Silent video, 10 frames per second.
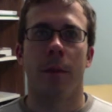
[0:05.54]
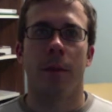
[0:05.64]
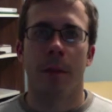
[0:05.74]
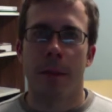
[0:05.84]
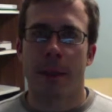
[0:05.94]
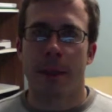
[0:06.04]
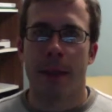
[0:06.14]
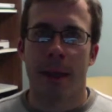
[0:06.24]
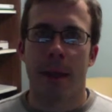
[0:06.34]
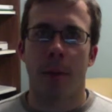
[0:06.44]
Brewing.
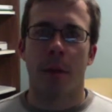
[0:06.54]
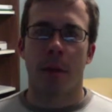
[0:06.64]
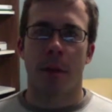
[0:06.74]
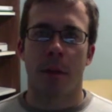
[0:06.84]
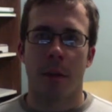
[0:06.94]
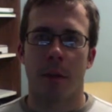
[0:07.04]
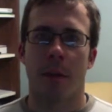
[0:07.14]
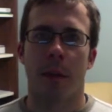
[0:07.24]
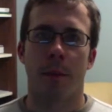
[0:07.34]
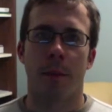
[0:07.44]
Tonight we are going to do
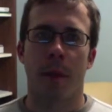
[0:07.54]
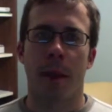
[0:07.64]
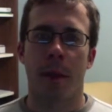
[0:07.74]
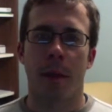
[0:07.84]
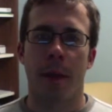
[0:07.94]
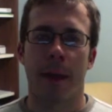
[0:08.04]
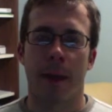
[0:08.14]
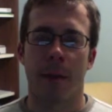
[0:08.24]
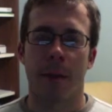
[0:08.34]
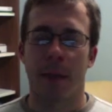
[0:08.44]
a brown
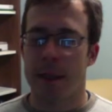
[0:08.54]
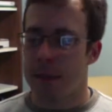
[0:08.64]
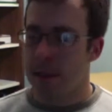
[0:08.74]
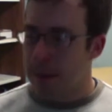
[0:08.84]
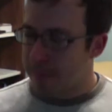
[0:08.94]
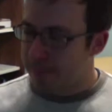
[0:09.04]
ale tasting.